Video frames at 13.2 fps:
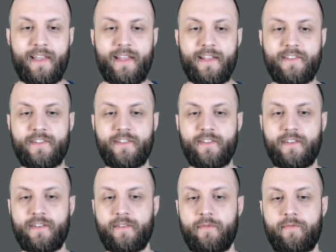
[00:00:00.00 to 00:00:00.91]
It's
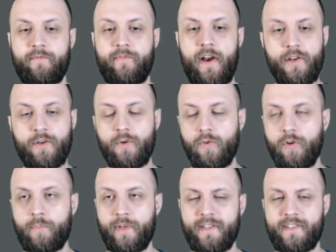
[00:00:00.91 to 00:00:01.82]
very
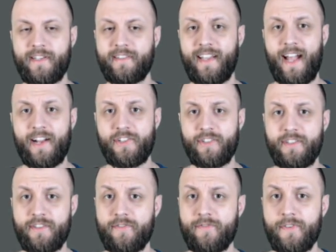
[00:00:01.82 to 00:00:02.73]
cool because I think actually
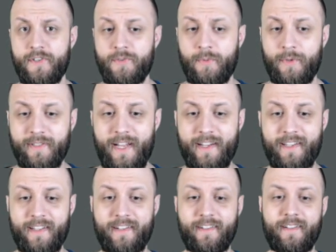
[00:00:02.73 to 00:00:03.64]
it's the first one that
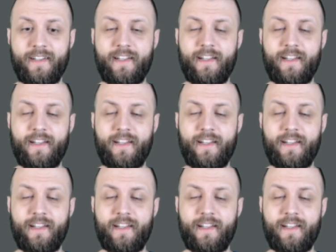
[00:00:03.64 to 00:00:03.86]
can